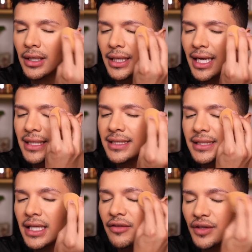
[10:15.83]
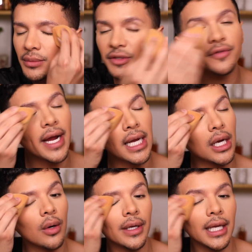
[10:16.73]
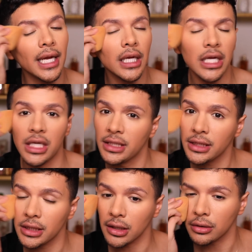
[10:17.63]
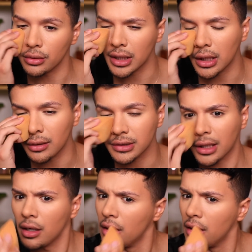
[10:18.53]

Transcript: Like I listened to like Philip DeFranco and like he didn't include it. And I was like,